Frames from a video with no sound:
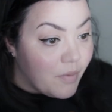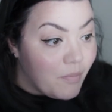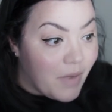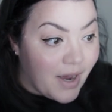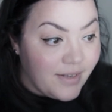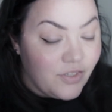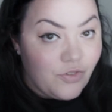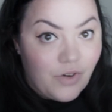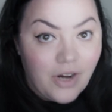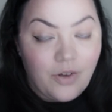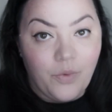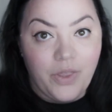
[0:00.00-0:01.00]
My
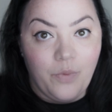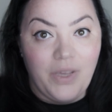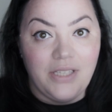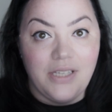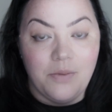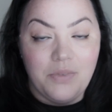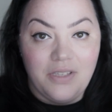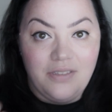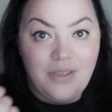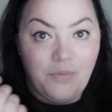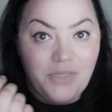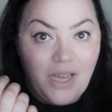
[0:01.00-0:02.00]
struggle with wingtips is
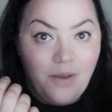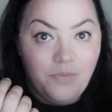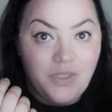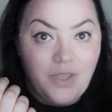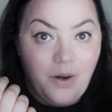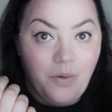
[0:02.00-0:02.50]
sometimes